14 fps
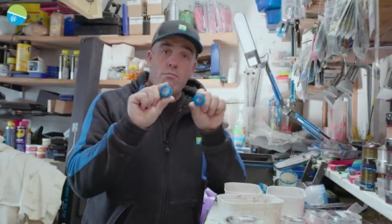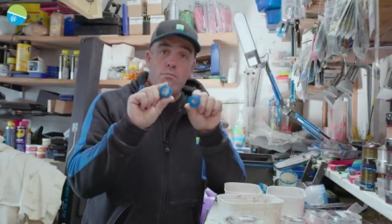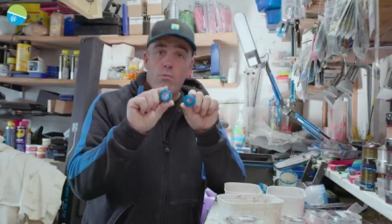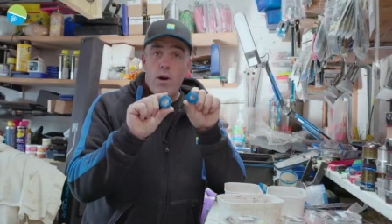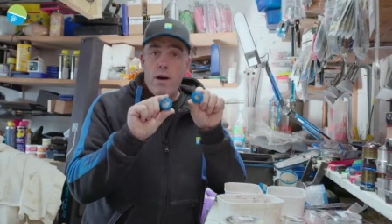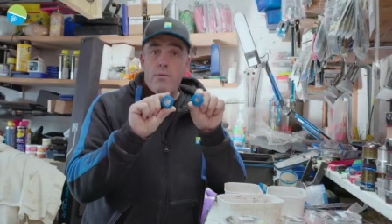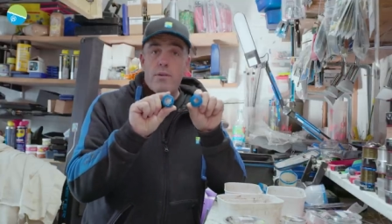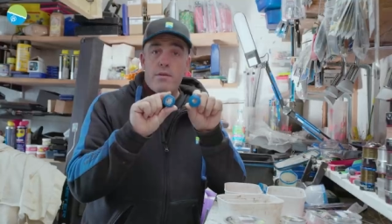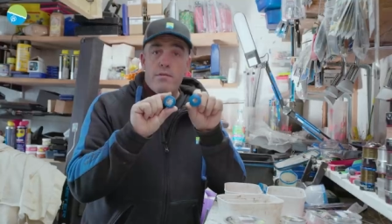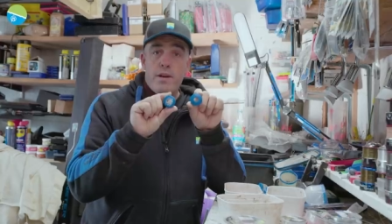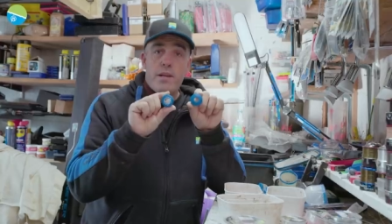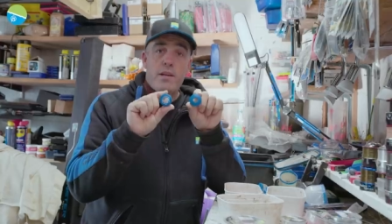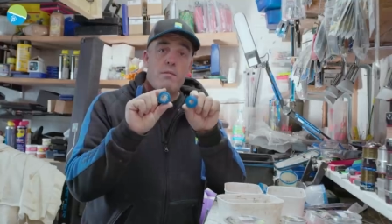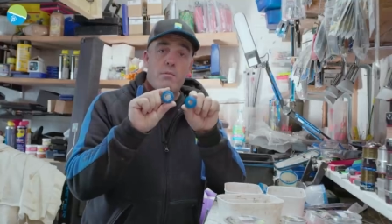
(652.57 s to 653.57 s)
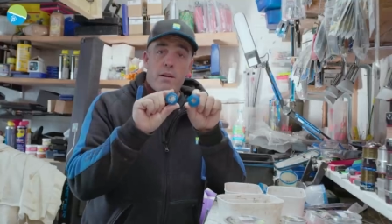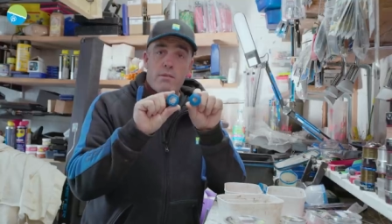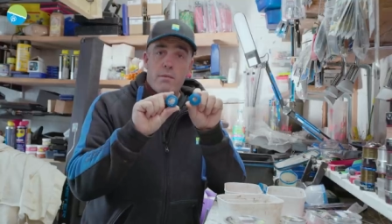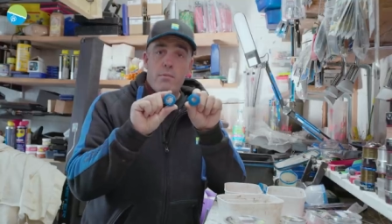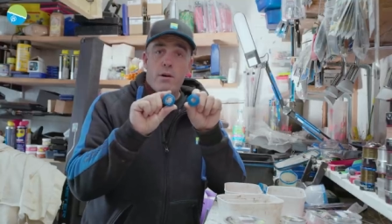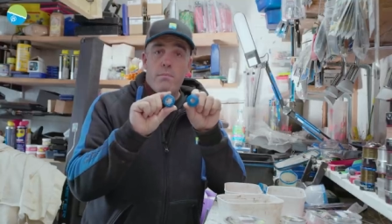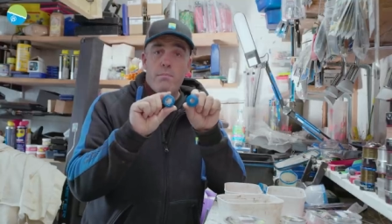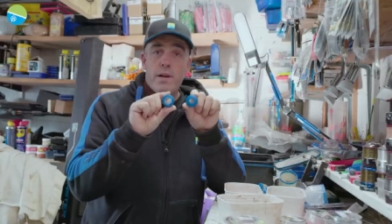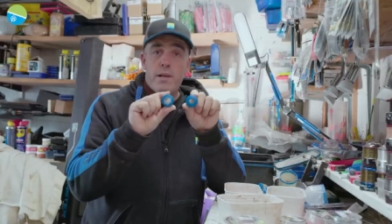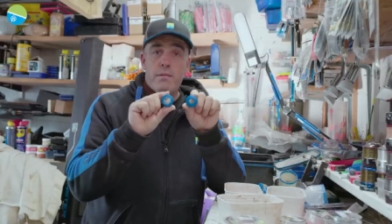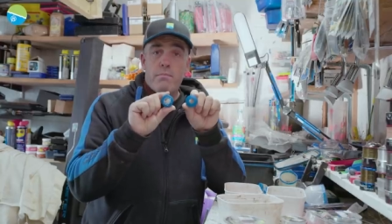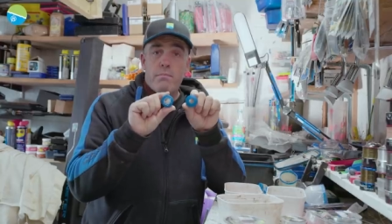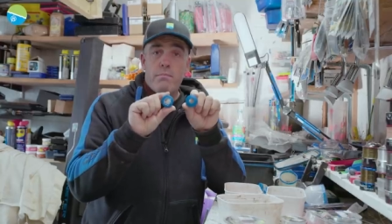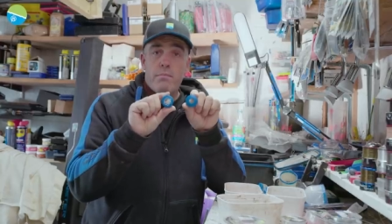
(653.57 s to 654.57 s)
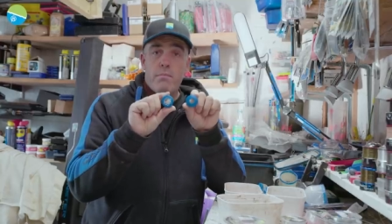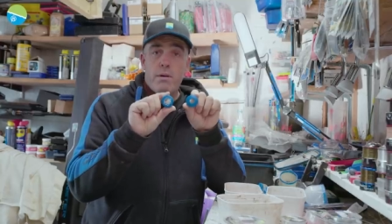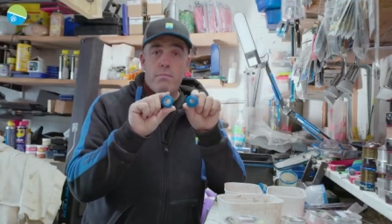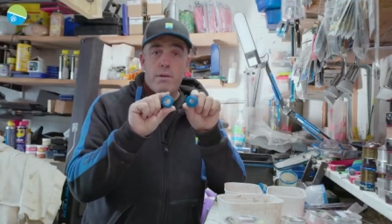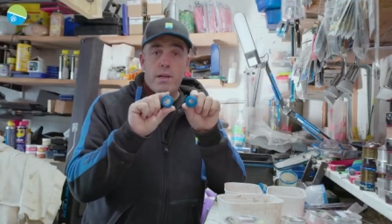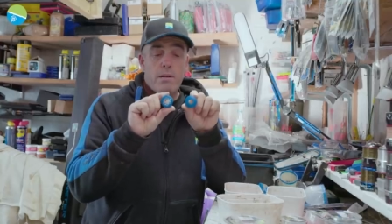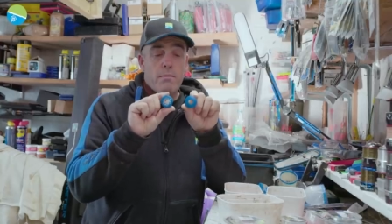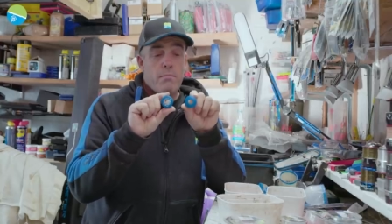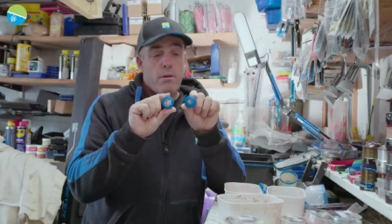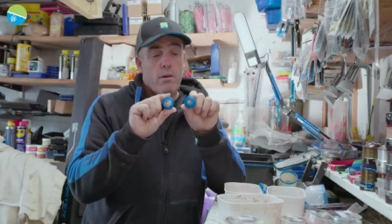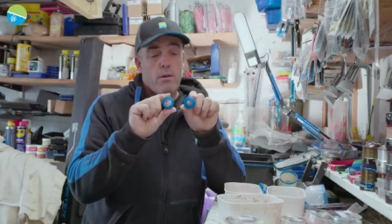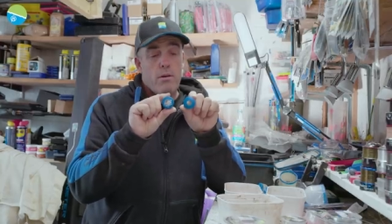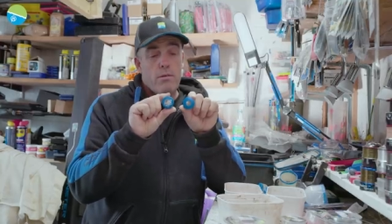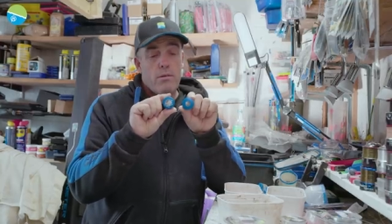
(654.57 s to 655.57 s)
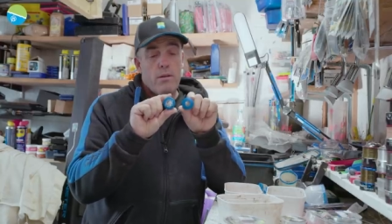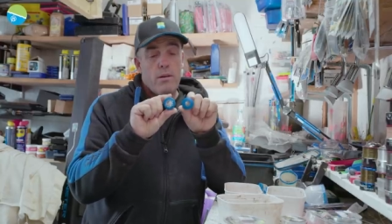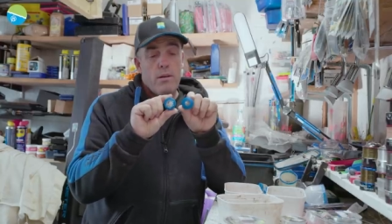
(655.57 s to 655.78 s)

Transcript: whatever you're feeding, you might have to put a medium pot on.